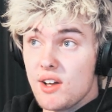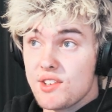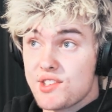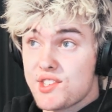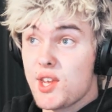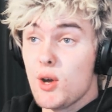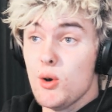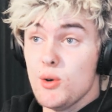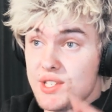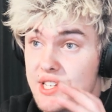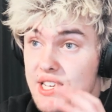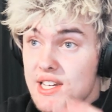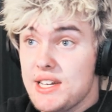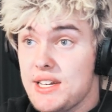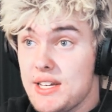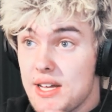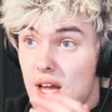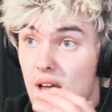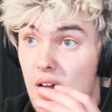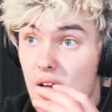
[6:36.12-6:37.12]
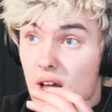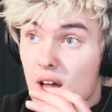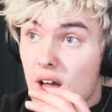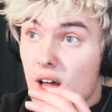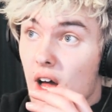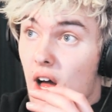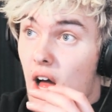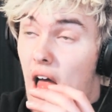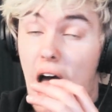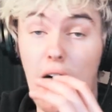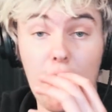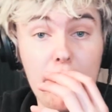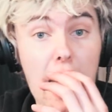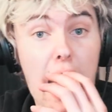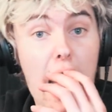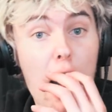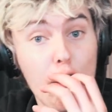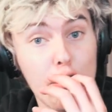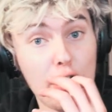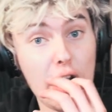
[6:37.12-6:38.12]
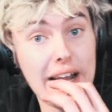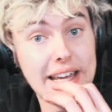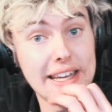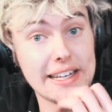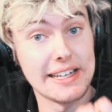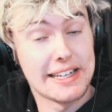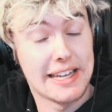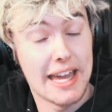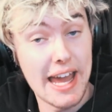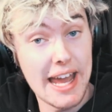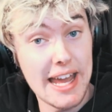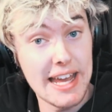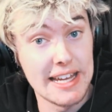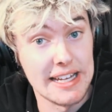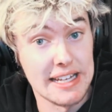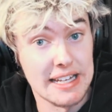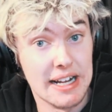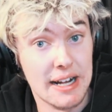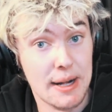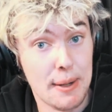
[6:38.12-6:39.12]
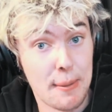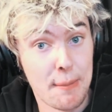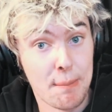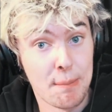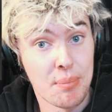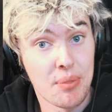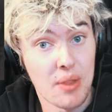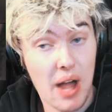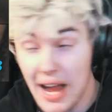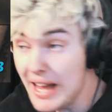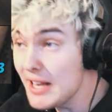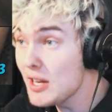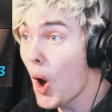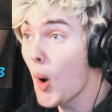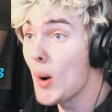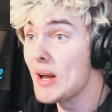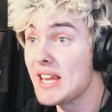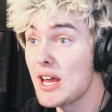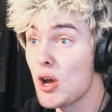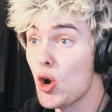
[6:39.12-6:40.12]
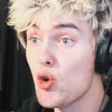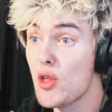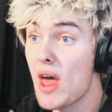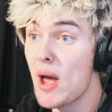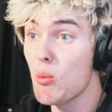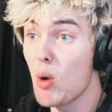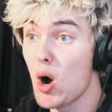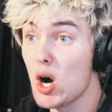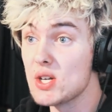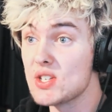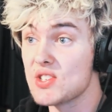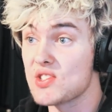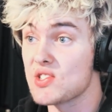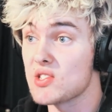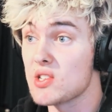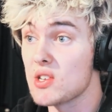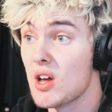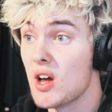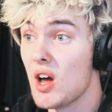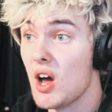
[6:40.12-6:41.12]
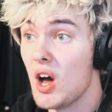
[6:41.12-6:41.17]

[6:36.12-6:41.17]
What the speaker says: Susie, how the hell did I get Key? I had no idea who that was.